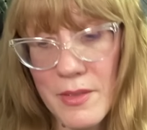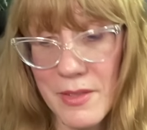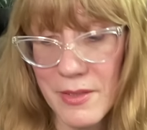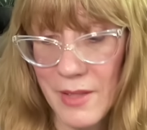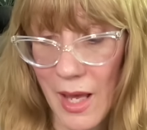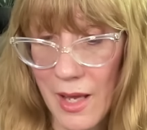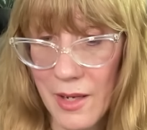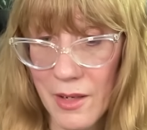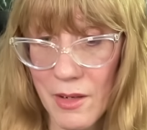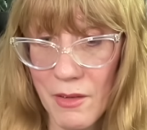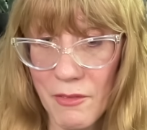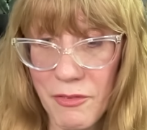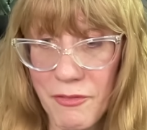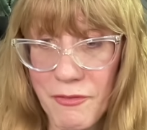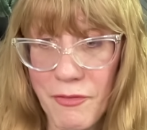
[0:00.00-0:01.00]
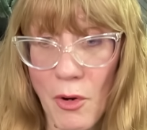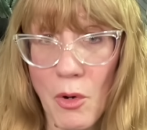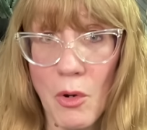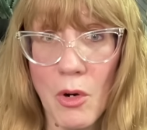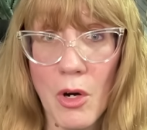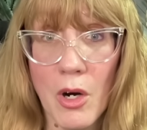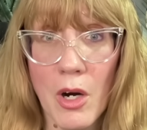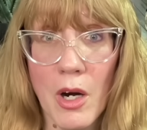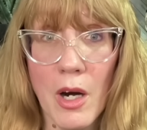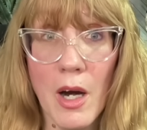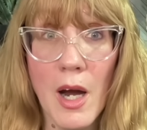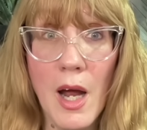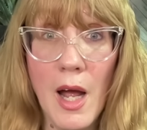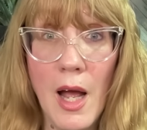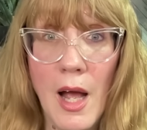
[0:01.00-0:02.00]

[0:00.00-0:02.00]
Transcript: scent for